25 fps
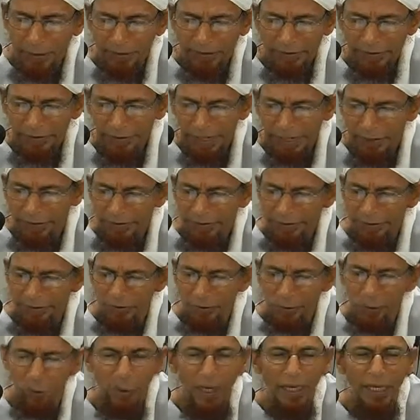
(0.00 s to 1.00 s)
sells
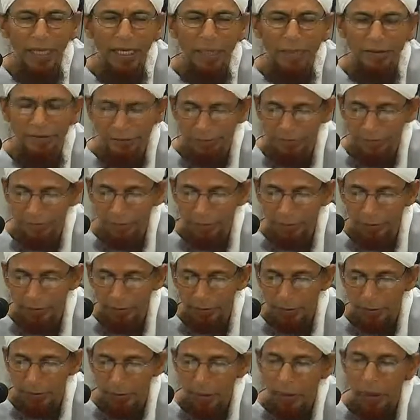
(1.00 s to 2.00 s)
his wares
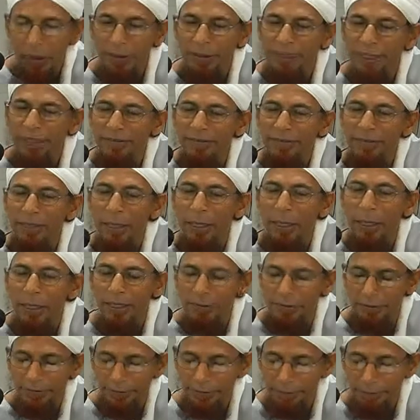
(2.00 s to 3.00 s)
on his
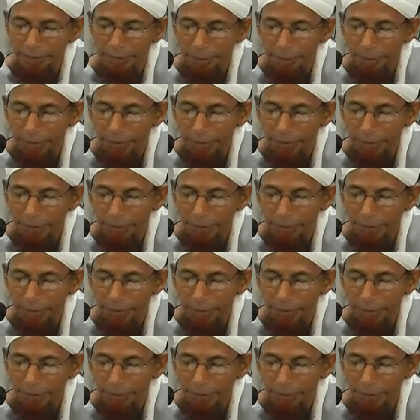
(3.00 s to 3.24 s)
cart